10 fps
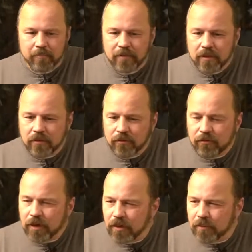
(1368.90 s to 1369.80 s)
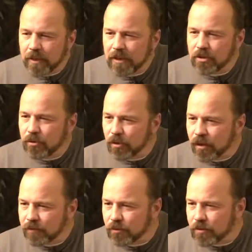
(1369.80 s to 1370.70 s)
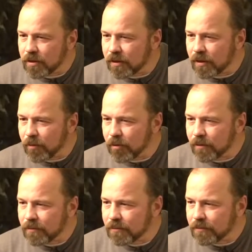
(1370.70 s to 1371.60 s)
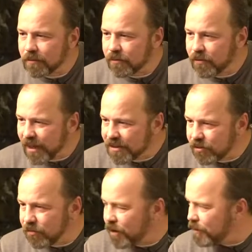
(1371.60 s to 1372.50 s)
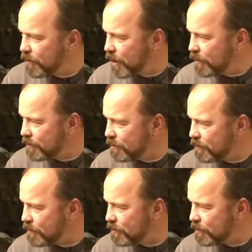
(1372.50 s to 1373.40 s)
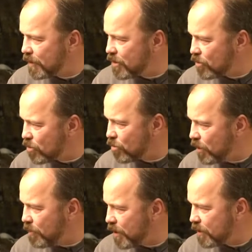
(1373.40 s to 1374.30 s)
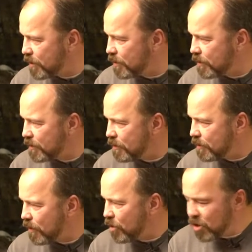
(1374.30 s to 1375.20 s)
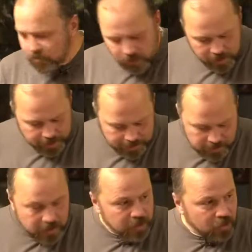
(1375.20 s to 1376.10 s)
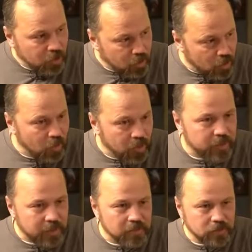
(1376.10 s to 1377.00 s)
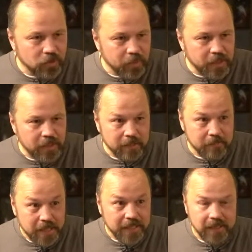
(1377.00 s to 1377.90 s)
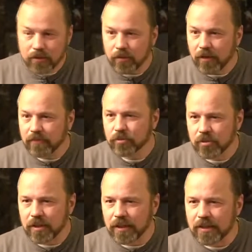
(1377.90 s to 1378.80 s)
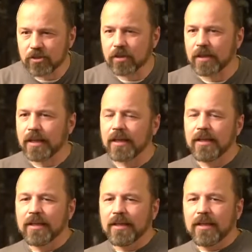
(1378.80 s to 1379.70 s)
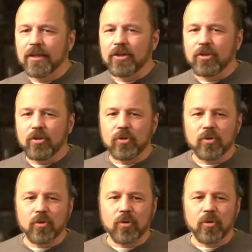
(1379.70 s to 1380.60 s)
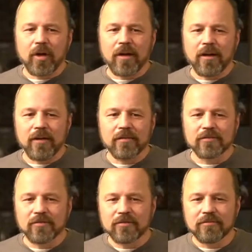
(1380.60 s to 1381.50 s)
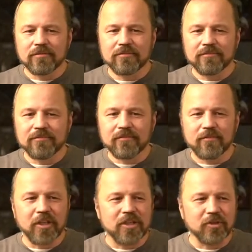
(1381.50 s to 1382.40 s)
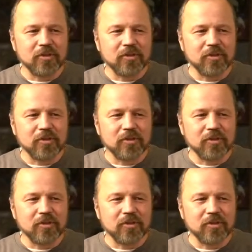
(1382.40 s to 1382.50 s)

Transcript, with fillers: The freedom is you don't have to sin anymore. See, that's the freedom, right? Mm. That's the true liberty. And we just read it. You're no longer under dominion, meaning you don't have to sin. It's not like you are free to